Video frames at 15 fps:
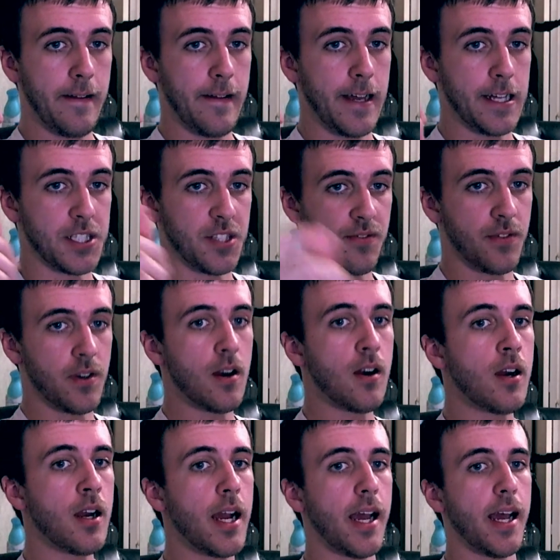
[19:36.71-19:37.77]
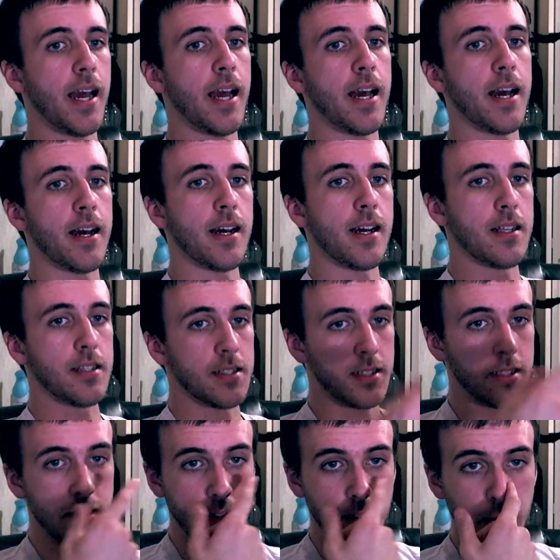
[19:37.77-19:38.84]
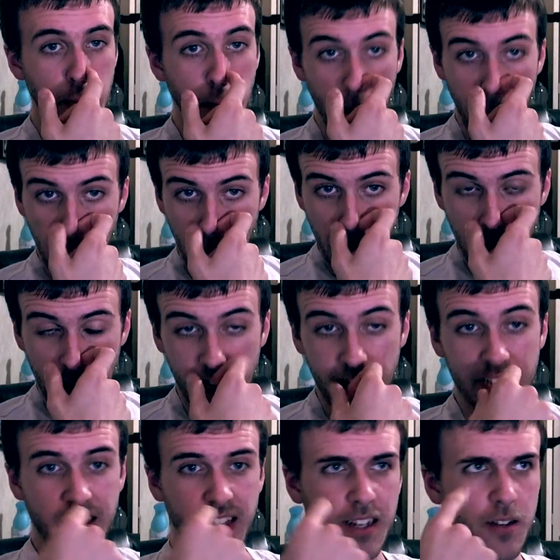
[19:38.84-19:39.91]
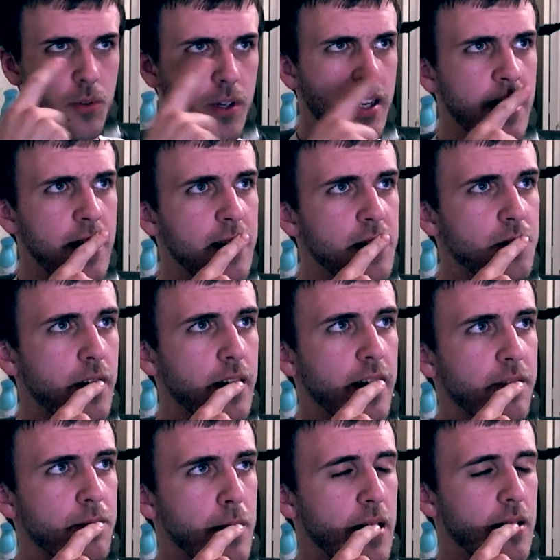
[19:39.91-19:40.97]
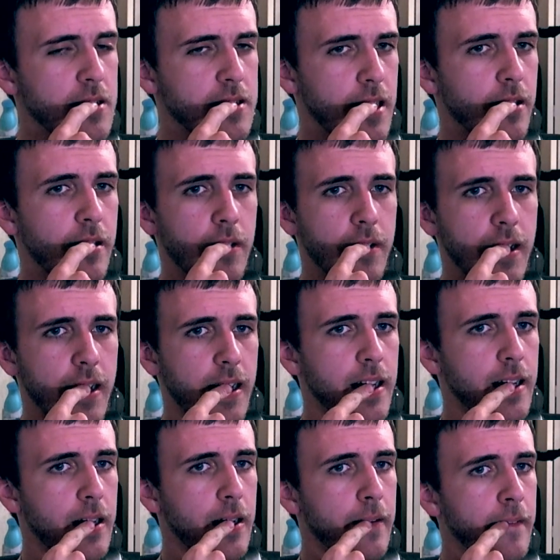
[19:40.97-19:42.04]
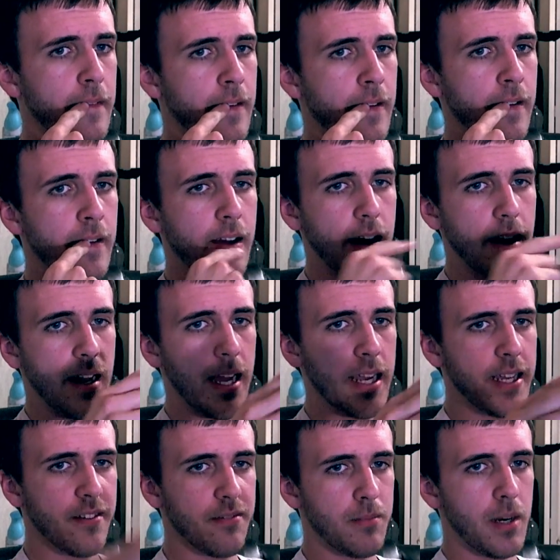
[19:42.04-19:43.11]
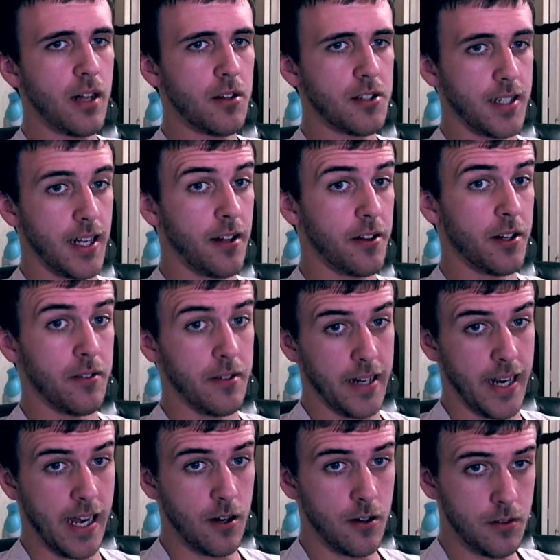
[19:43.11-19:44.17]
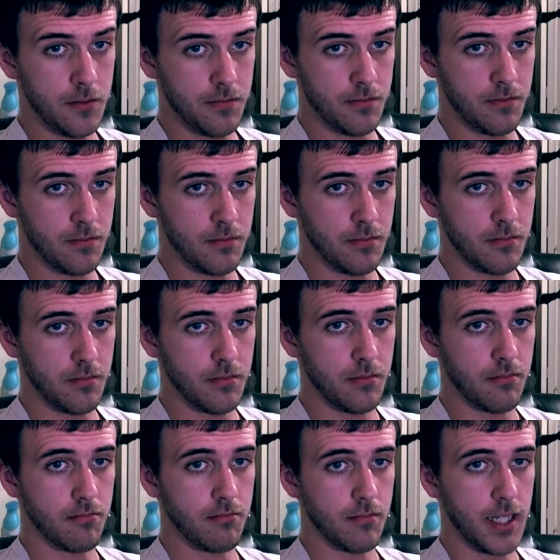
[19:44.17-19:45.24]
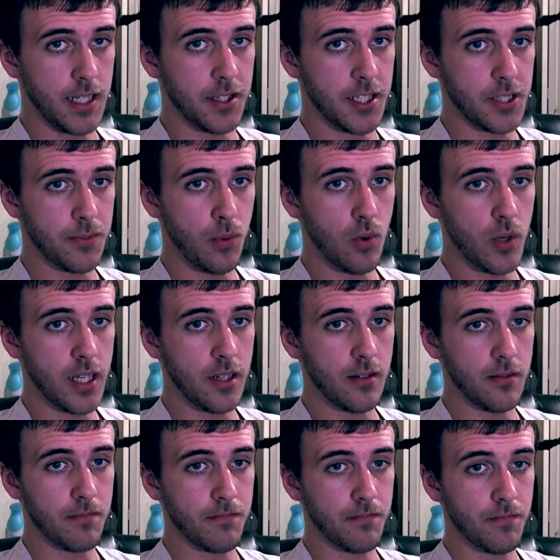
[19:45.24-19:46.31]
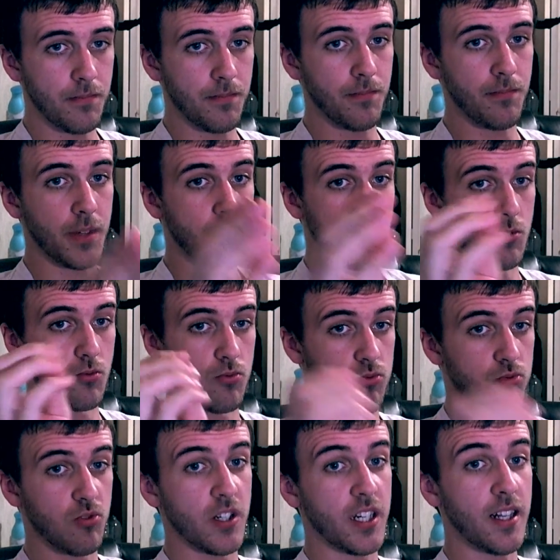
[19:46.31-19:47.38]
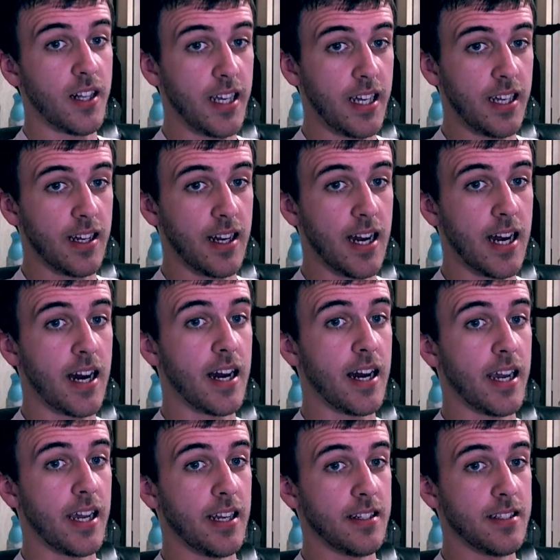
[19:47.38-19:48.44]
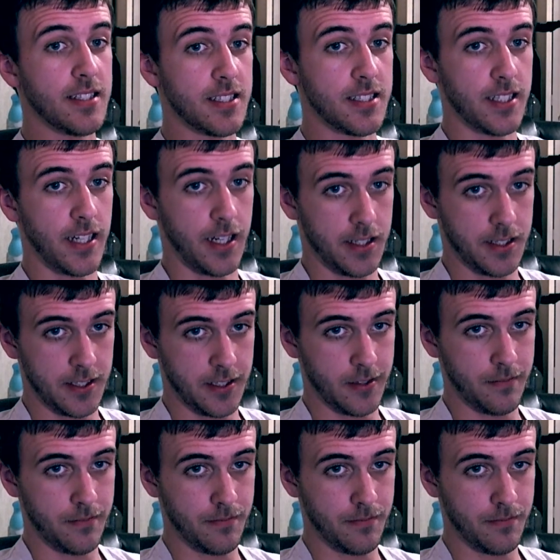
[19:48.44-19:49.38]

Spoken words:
As far as, I think, what did I initially give Milo Xyloto? An 8? I give Milo Xyloto now, at this point, a really high 6